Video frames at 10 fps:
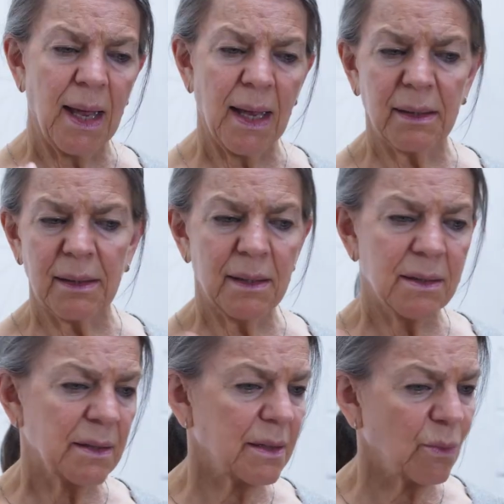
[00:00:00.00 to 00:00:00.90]
and
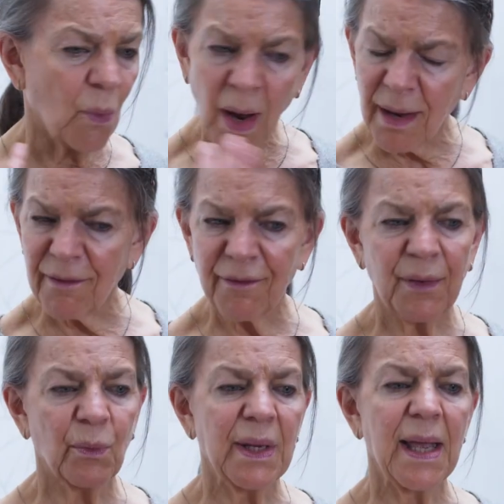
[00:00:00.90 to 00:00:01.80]
his wife,
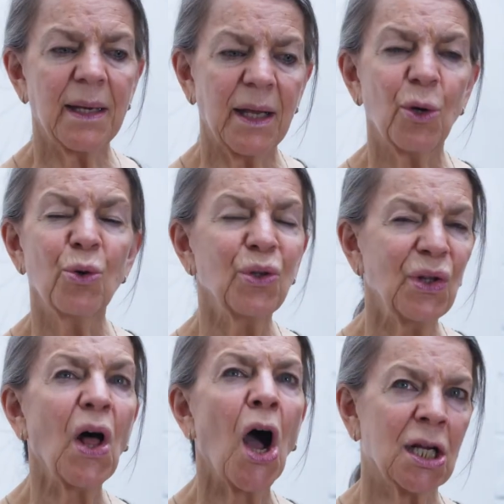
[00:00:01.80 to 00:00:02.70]
and we had a good
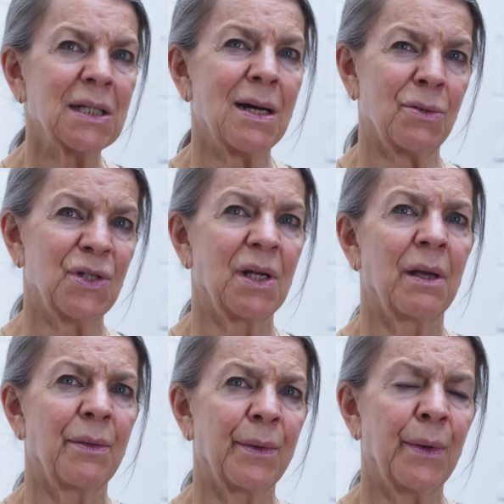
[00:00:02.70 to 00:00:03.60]
lockdown
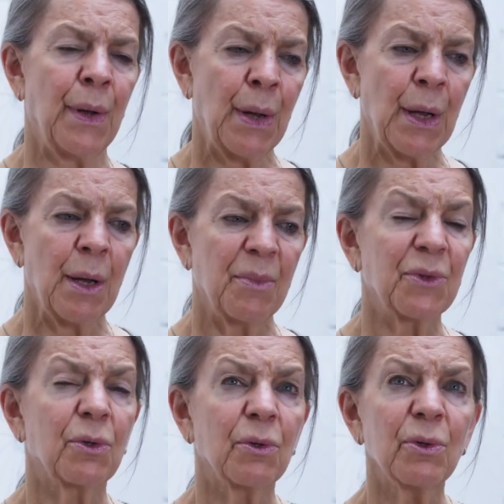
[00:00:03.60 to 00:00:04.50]
together. But
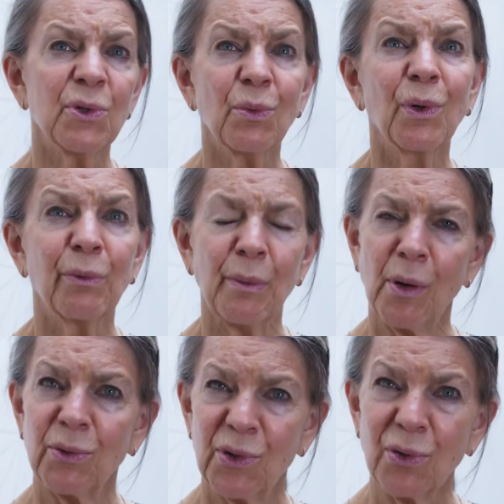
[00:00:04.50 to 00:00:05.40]
the girls were
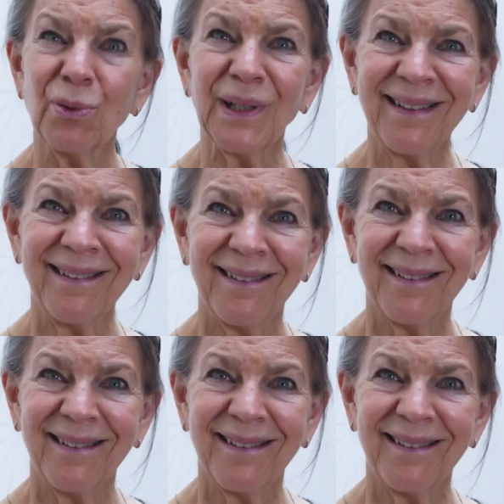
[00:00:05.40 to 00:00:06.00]
remote schooling,